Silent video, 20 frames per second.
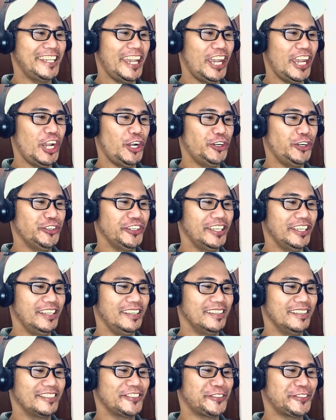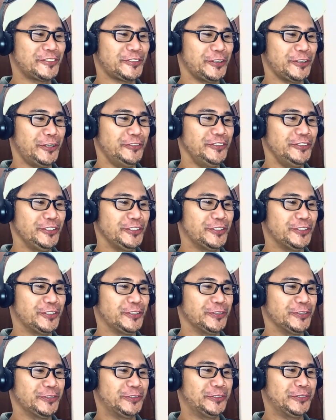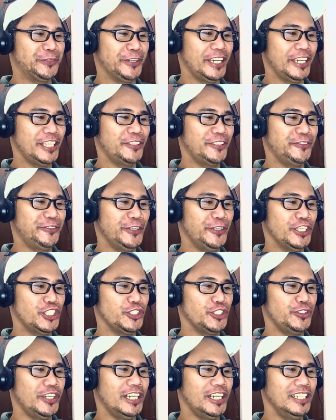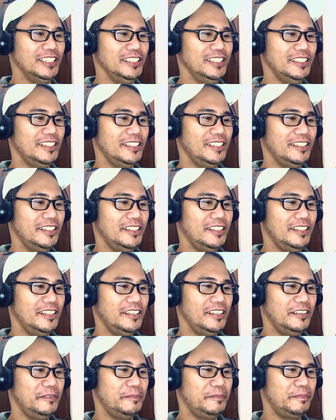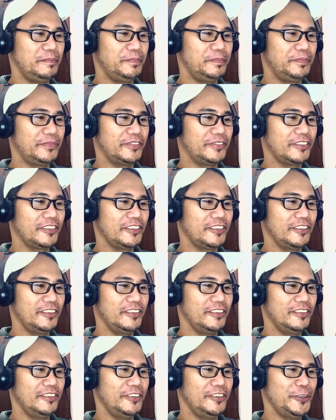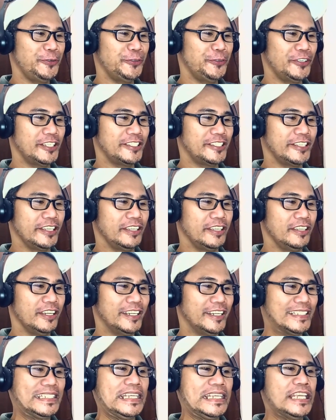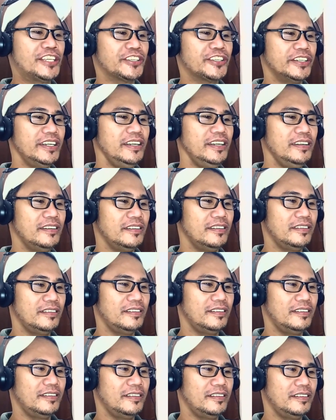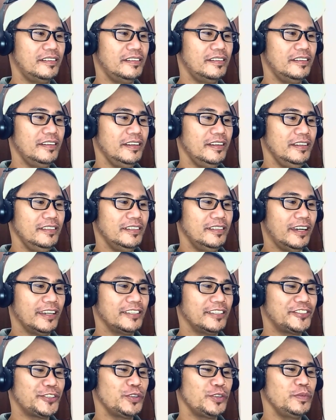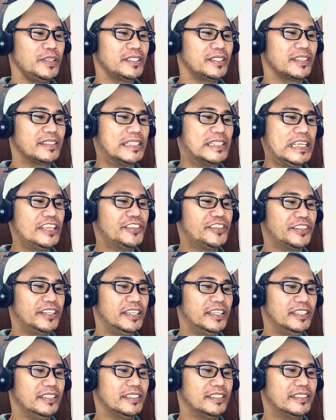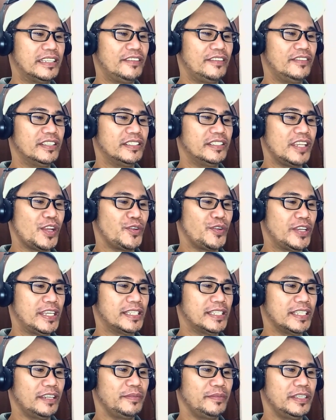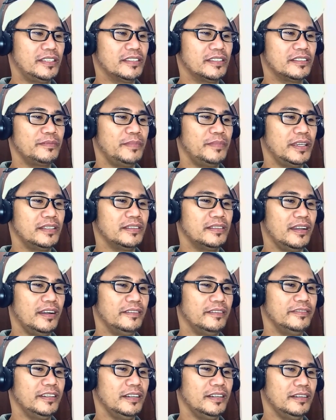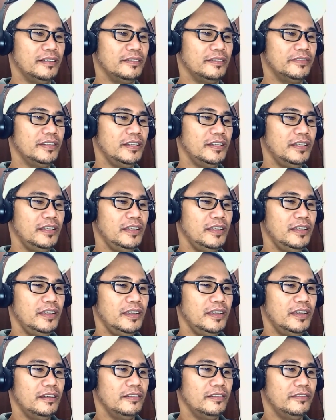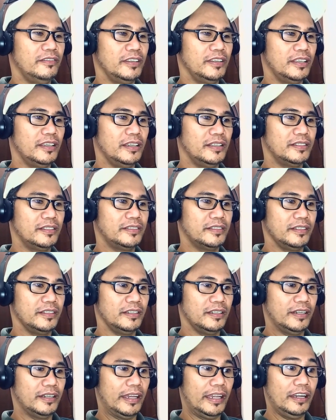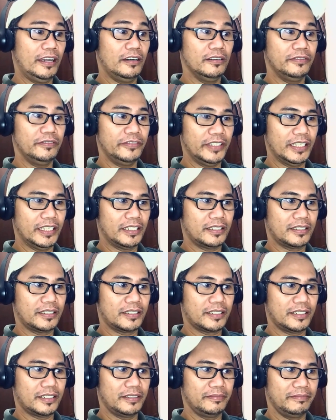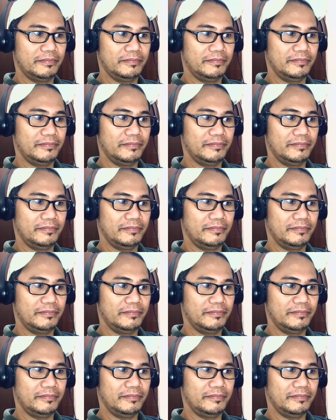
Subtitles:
Yau is serving great visual. What is he, a teacher? I assume he's a teacher in this TV series. I mean, just based off of his outfit.